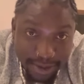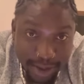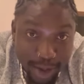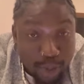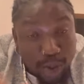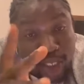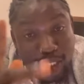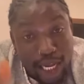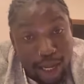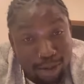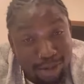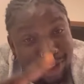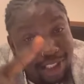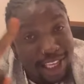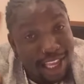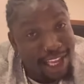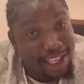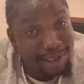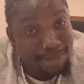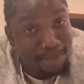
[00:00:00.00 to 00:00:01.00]
which I will
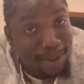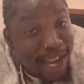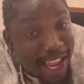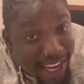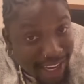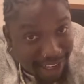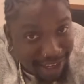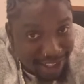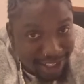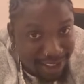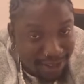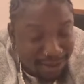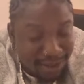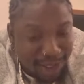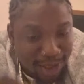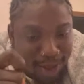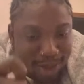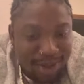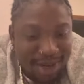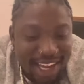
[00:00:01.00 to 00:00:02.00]
still explain in this
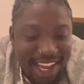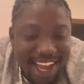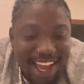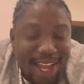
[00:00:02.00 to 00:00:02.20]
video.